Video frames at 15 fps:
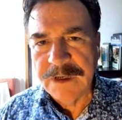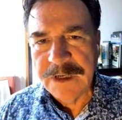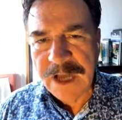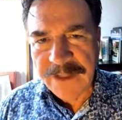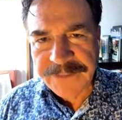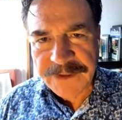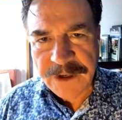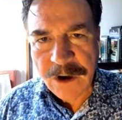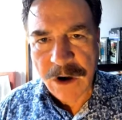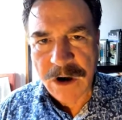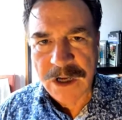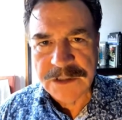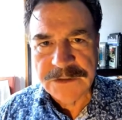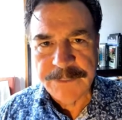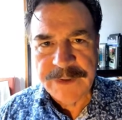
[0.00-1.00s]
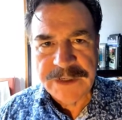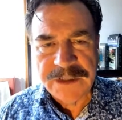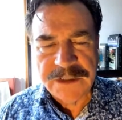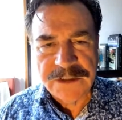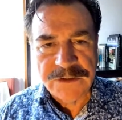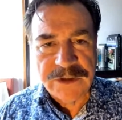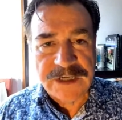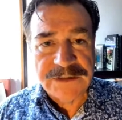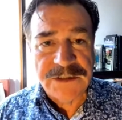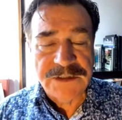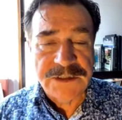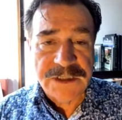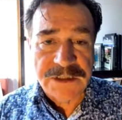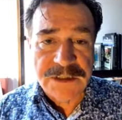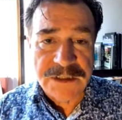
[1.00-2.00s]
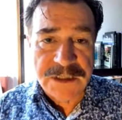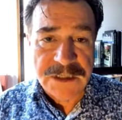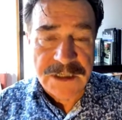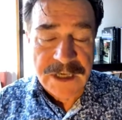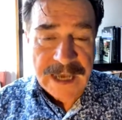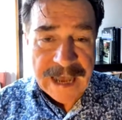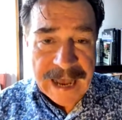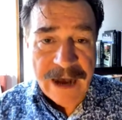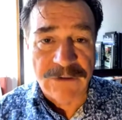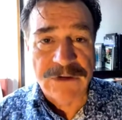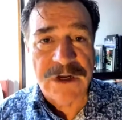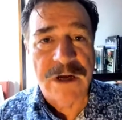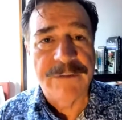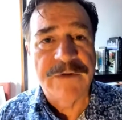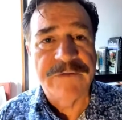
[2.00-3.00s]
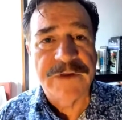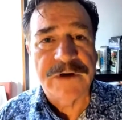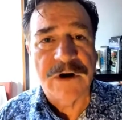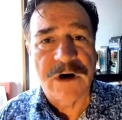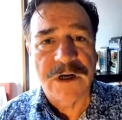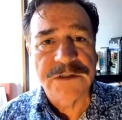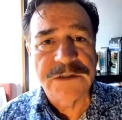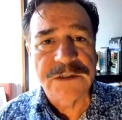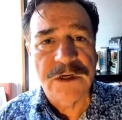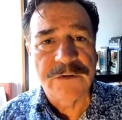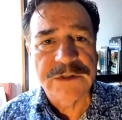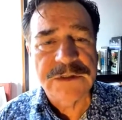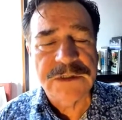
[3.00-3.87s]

not the cause, but it addresses just the outcome of the cause. So